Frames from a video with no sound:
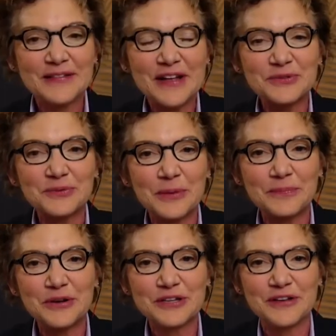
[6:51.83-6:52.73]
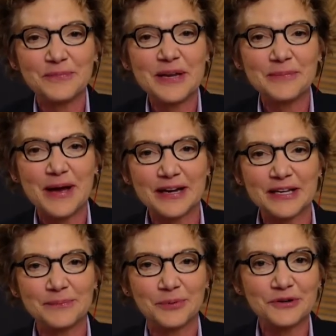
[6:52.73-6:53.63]
That's the beauty of being back
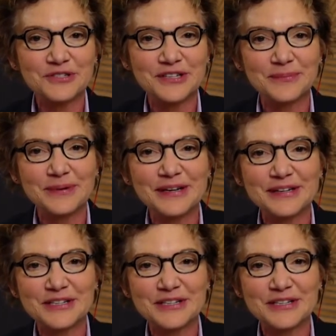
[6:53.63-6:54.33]
in person a bit,